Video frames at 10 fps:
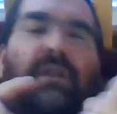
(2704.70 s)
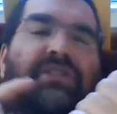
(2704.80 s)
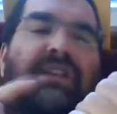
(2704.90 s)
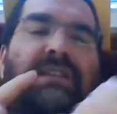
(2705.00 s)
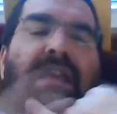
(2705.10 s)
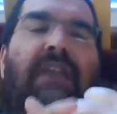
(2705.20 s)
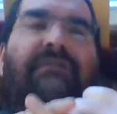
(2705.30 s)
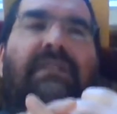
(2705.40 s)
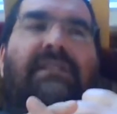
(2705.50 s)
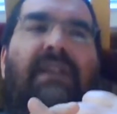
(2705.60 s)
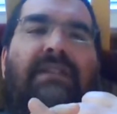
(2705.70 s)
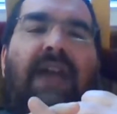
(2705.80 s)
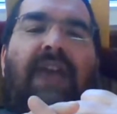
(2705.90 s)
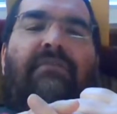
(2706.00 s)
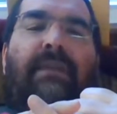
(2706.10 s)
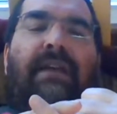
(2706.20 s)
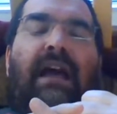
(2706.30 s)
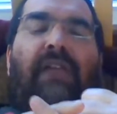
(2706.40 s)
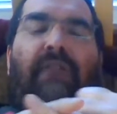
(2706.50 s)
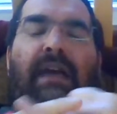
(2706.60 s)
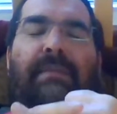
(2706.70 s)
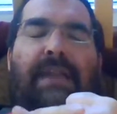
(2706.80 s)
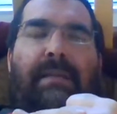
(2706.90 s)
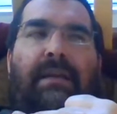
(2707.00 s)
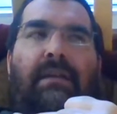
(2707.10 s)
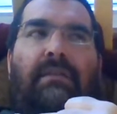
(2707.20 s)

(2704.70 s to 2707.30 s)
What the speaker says: she has an infant son die from a cholera epidemic.